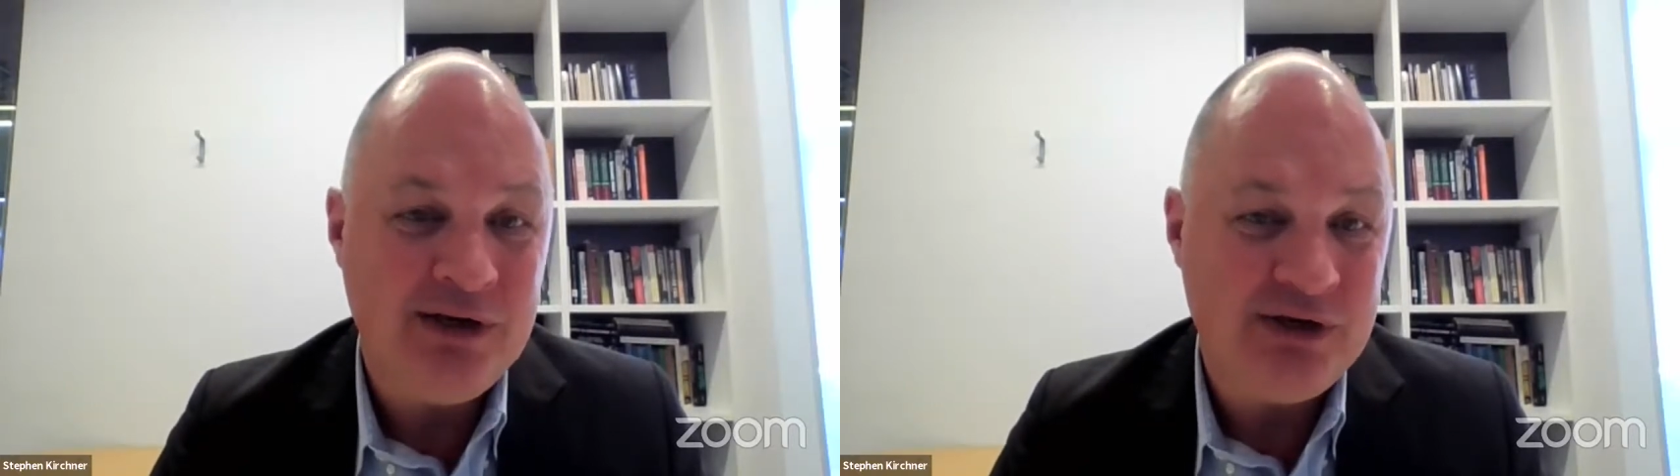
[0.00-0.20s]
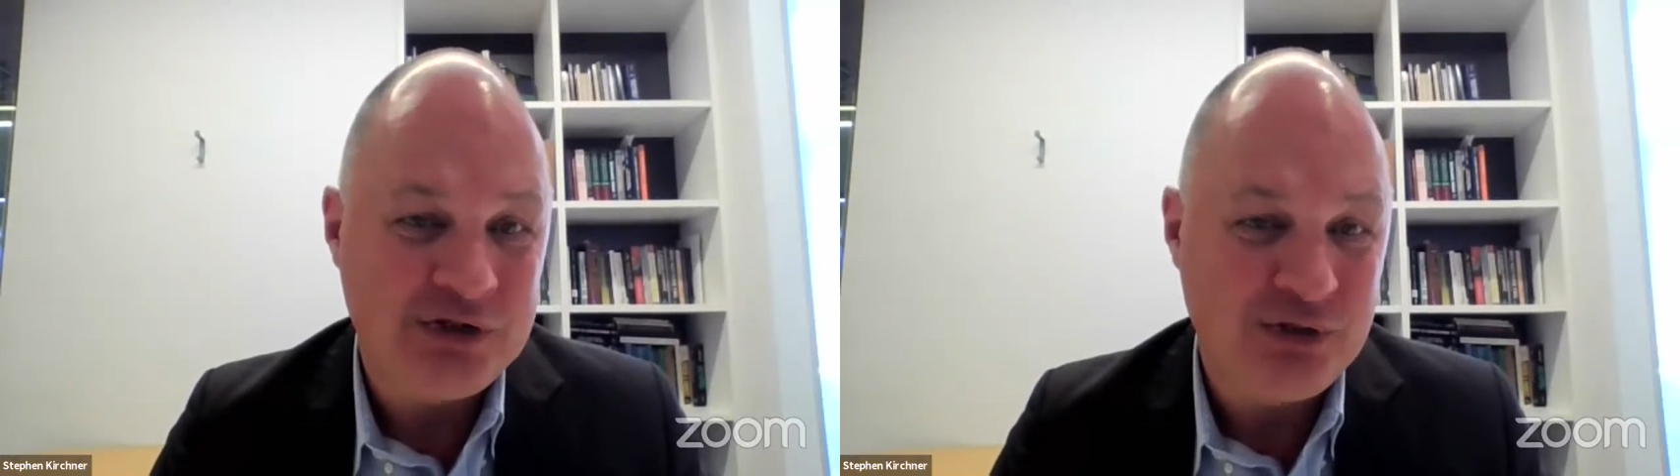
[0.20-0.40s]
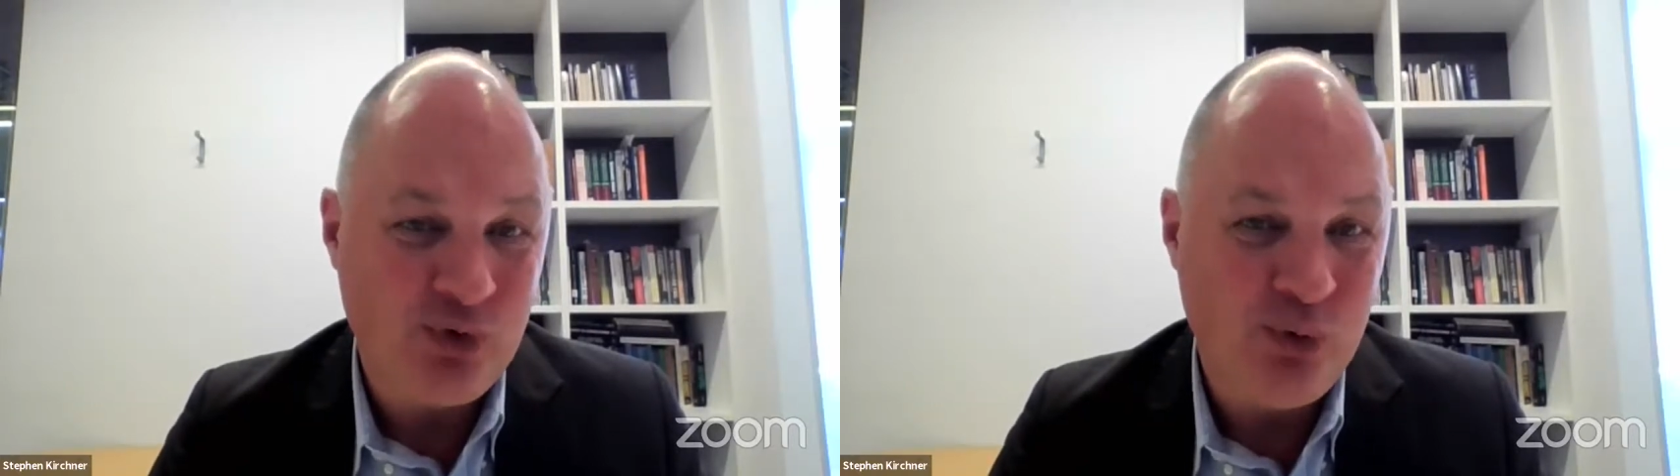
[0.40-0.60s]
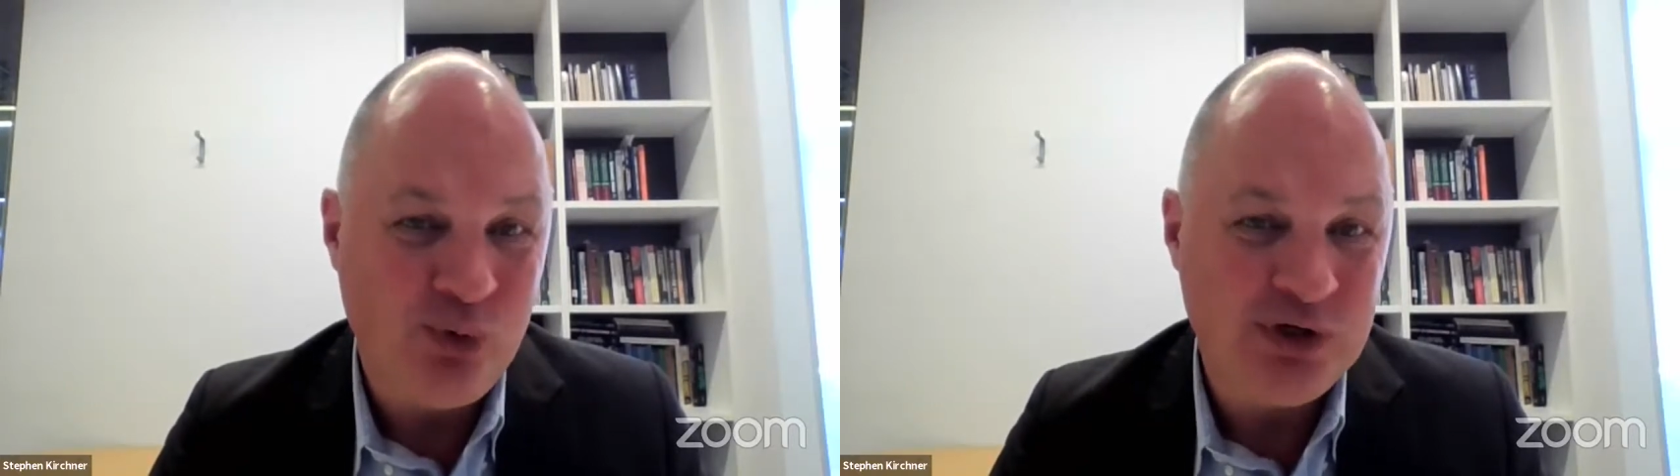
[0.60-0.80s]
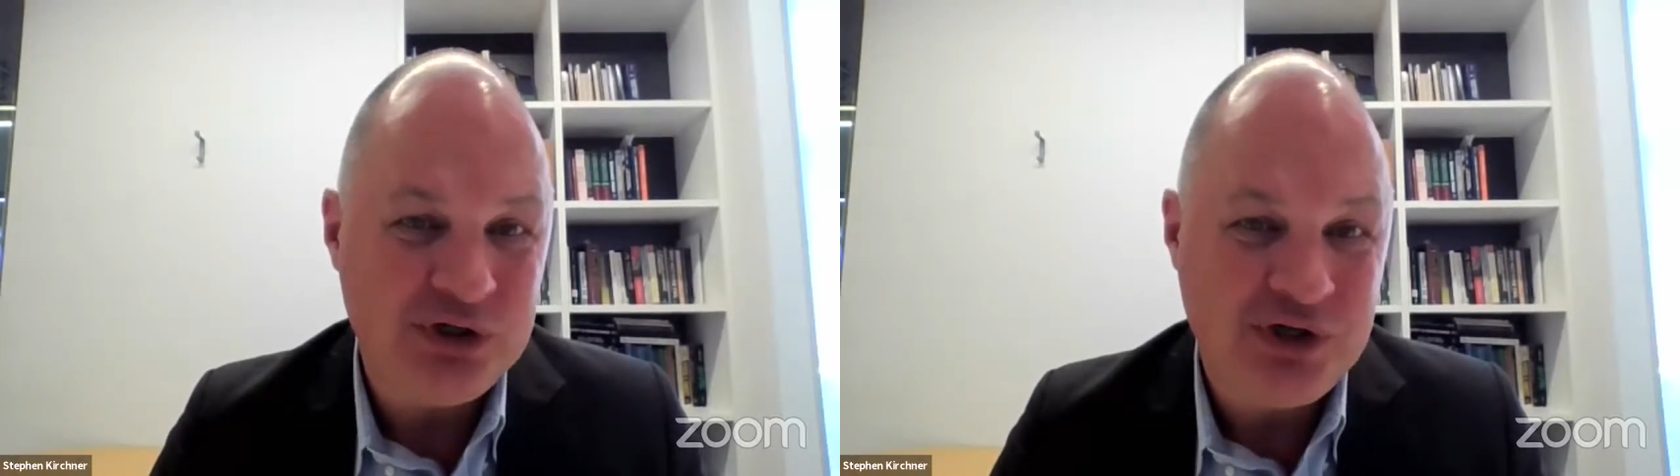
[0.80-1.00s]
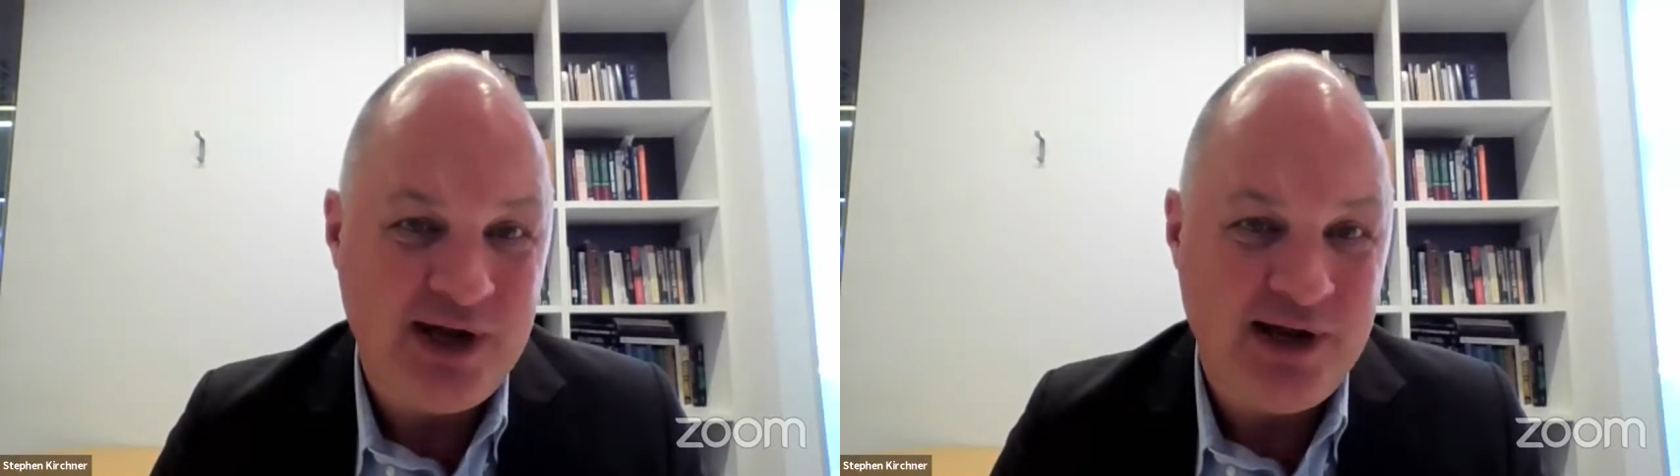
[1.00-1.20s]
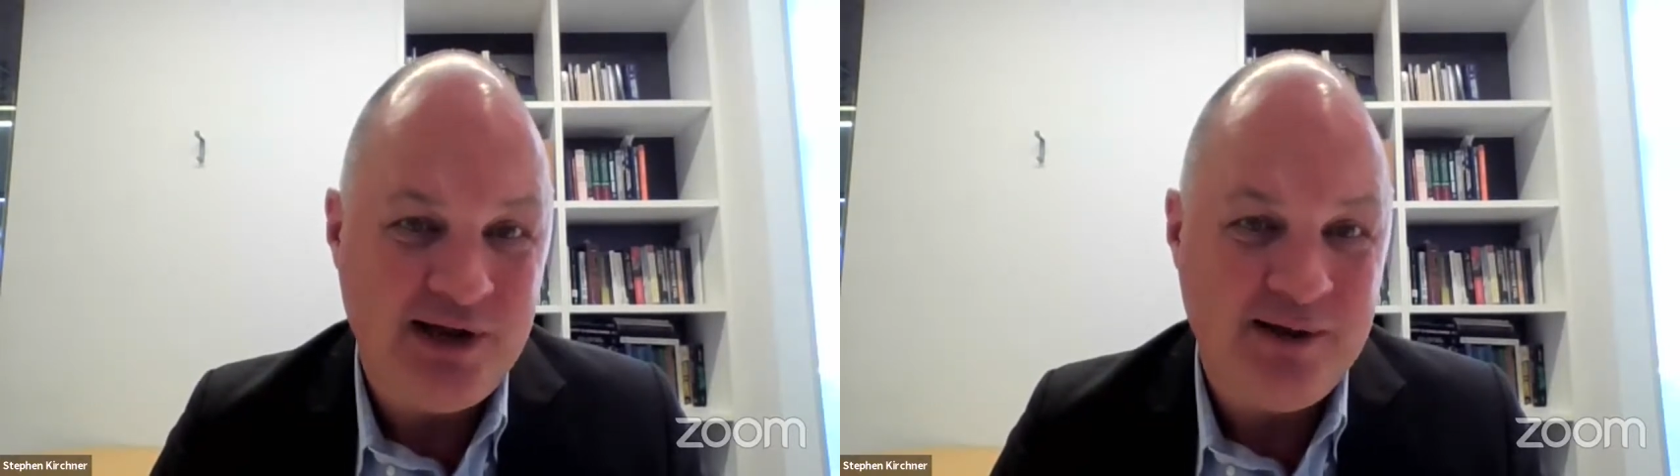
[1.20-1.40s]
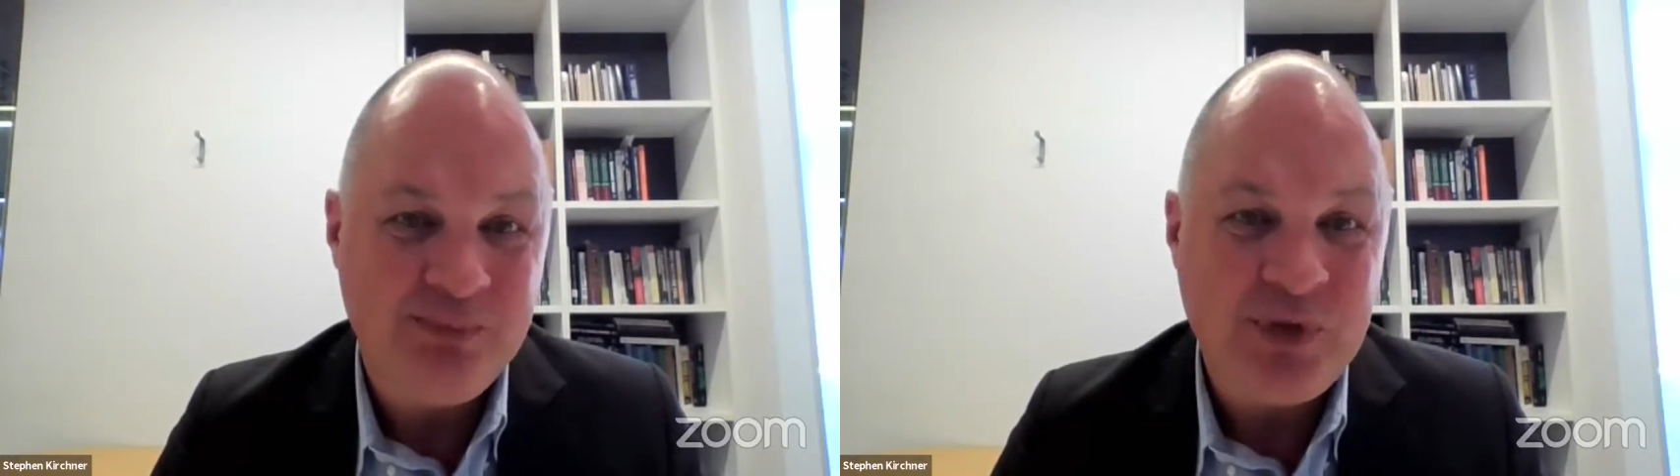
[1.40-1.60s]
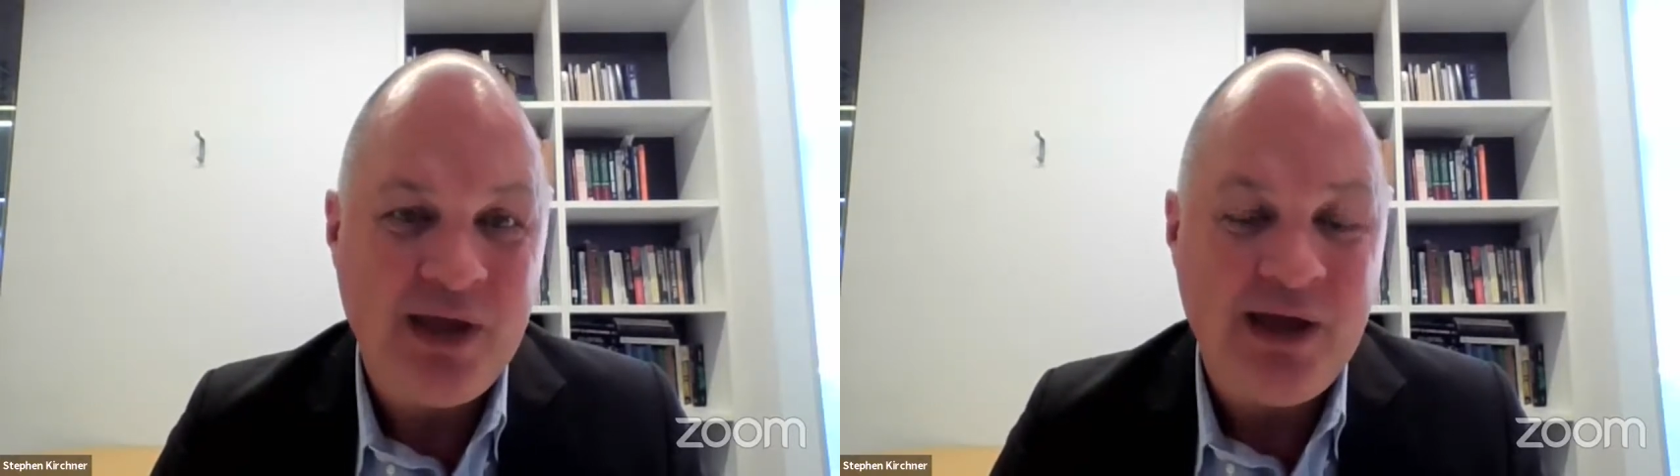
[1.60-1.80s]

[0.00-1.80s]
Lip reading: international rulebook at China,